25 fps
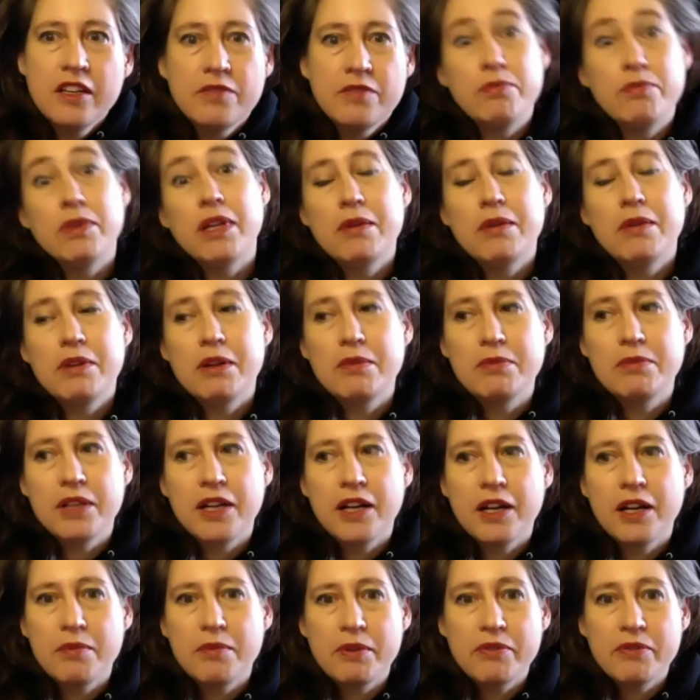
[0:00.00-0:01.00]
blah, blah,
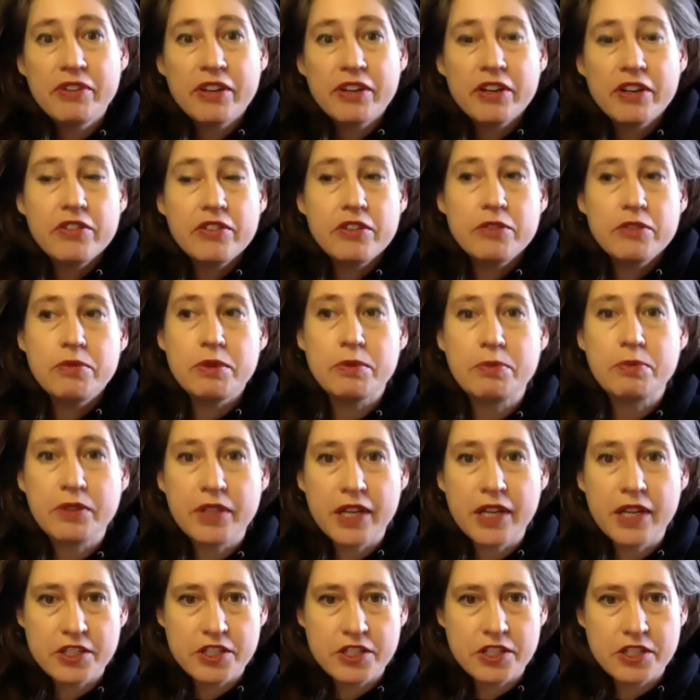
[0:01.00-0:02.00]
blah, but very few people
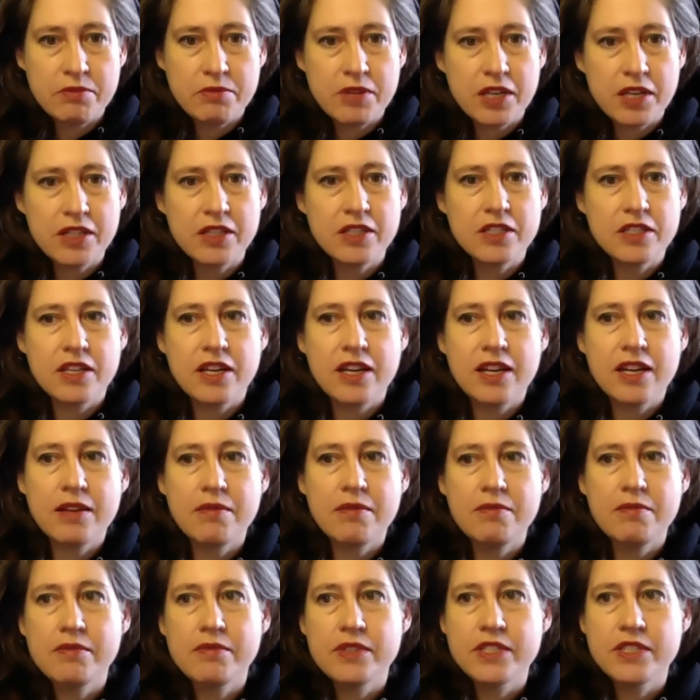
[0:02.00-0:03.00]
actually make the
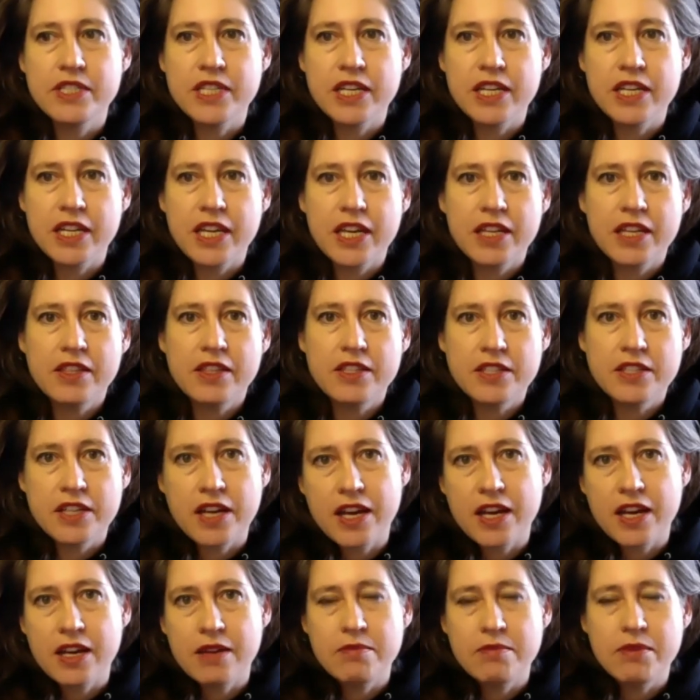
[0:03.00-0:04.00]
time, dedicate the
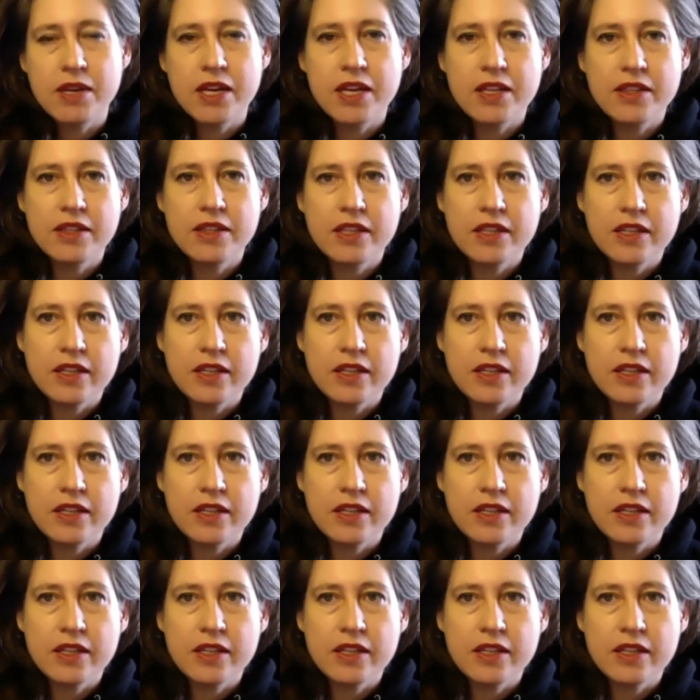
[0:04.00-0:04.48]
time and